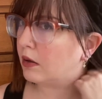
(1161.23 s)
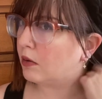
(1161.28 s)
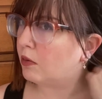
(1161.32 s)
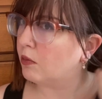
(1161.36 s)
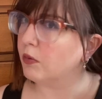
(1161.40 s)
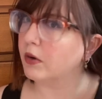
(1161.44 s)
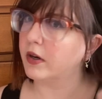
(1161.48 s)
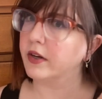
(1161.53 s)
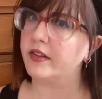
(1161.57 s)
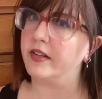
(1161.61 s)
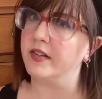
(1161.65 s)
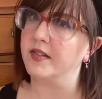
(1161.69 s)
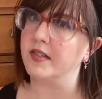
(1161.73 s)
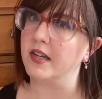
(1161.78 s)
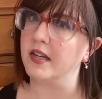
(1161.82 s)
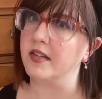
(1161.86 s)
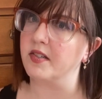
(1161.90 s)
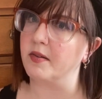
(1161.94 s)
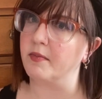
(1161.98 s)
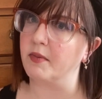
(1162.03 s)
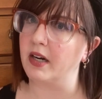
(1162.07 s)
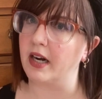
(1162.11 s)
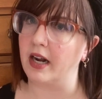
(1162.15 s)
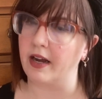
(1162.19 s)
One of these
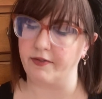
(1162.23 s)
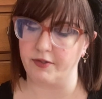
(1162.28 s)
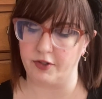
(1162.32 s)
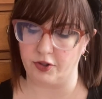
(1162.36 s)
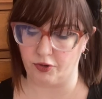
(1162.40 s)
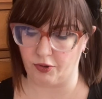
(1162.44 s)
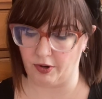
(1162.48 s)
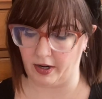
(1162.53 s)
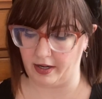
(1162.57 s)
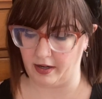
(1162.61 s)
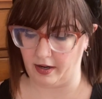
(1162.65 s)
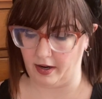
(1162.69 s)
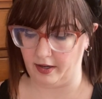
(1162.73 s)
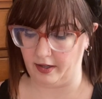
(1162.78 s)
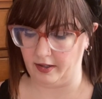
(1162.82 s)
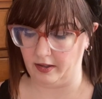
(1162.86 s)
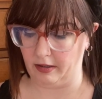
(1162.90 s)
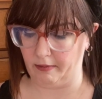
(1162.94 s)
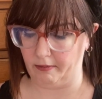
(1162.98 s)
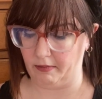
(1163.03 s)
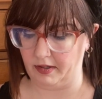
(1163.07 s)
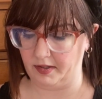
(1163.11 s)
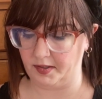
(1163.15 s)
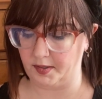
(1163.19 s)
days I'm gonna have to try cutting
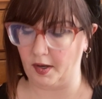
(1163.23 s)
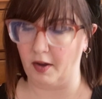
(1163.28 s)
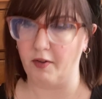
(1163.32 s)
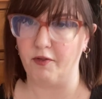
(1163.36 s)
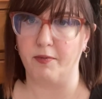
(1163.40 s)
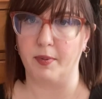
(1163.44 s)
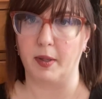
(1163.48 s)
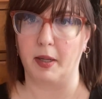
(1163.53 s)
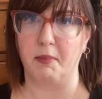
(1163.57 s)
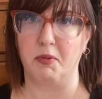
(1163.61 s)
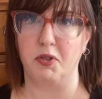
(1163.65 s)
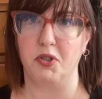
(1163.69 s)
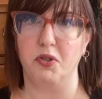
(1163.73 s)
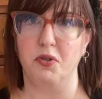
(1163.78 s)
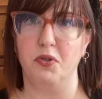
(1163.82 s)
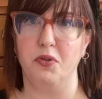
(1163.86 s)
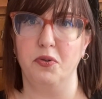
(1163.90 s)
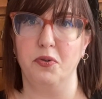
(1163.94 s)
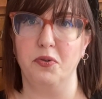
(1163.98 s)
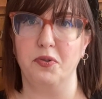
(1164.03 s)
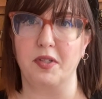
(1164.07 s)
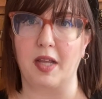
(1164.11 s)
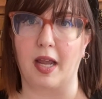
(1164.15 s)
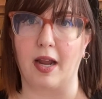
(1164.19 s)
them myself, but I'm
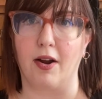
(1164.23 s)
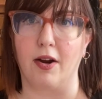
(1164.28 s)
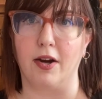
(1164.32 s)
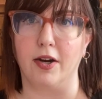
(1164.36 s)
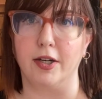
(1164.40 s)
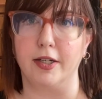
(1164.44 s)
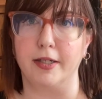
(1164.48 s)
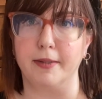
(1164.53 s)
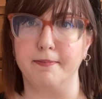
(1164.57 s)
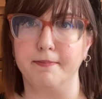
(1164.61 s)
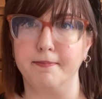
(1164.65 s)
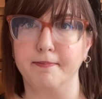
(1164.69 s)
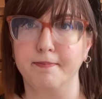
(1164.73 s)
too scared.